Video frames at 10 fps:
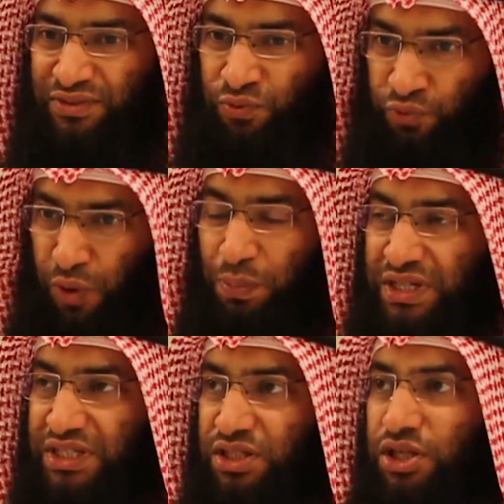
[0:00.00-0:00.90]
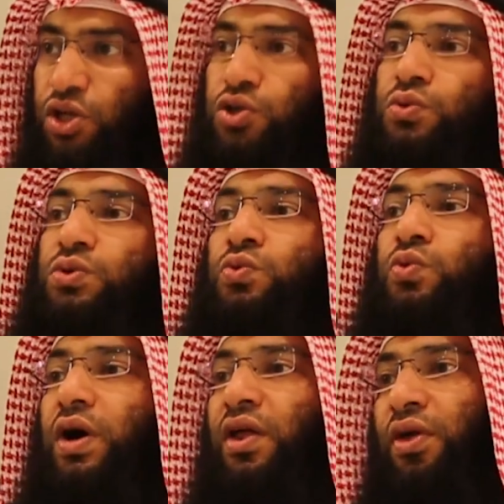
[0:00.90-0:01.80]
vomits, he should
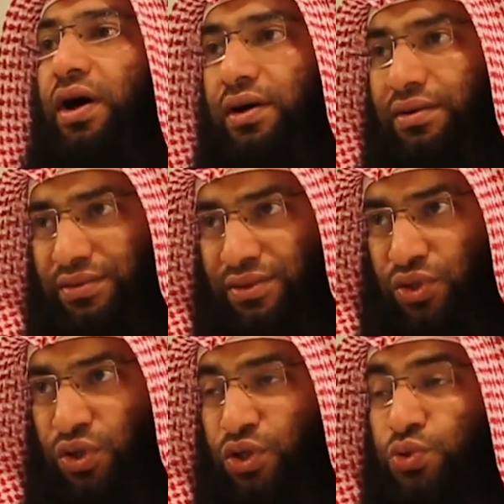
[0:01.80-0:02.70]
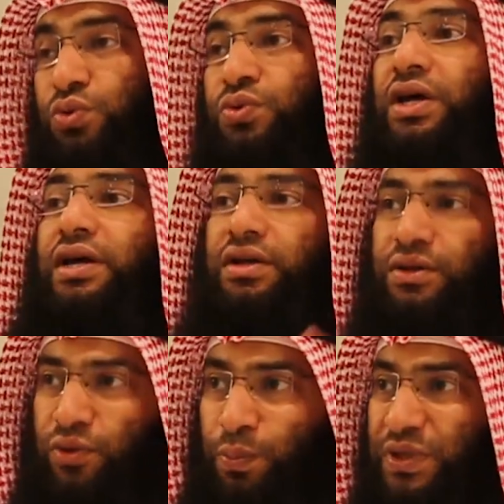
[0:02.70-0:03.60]
do qada. He should
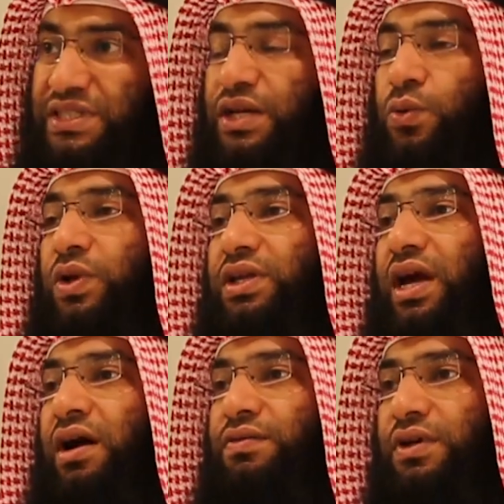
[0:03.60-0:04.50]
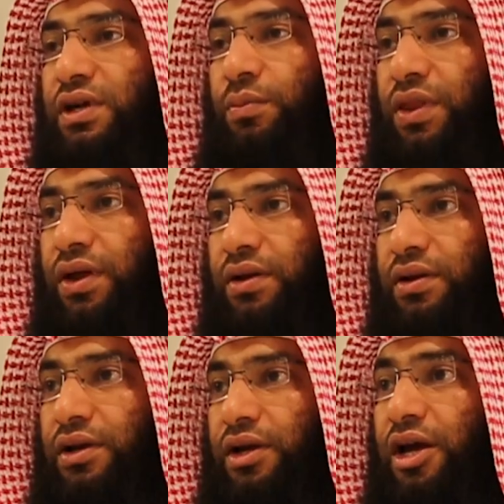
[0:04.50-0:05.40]
compensate one day after Ramadan.
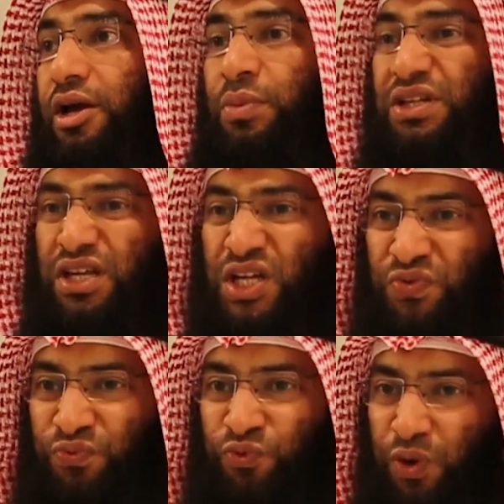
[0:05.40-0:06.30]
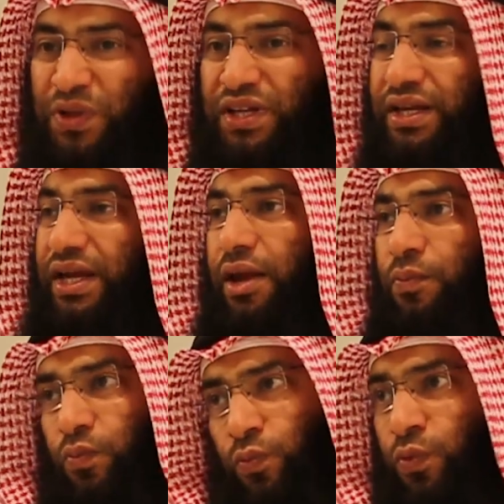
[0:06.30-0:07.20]
But if vomiting came.